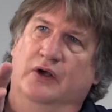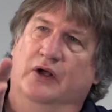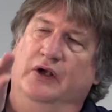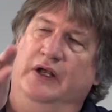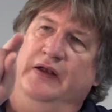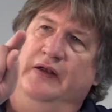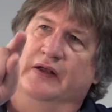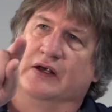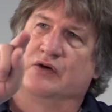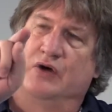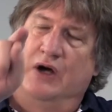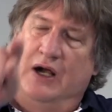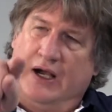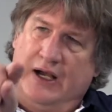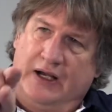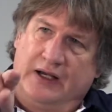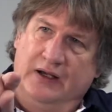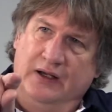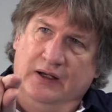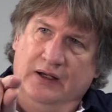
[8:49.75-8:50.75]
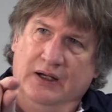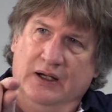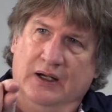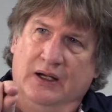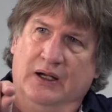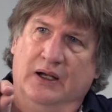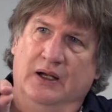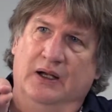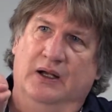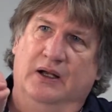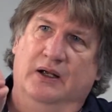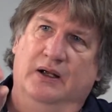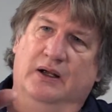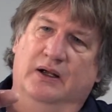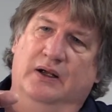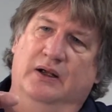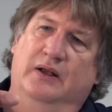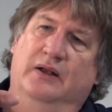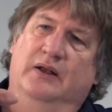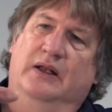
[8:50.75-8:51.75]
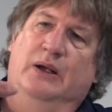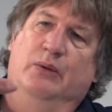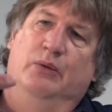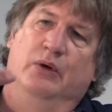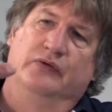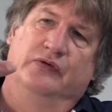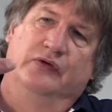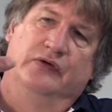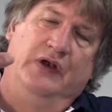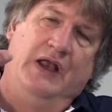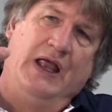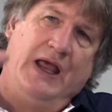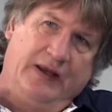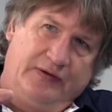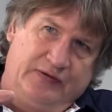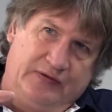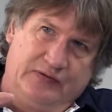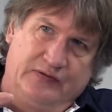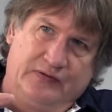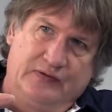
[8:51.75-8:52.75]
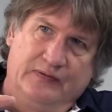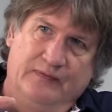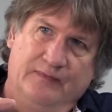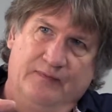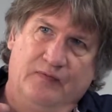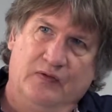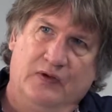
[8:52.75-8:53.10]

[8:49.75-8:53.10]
And in the crag, there was a nest.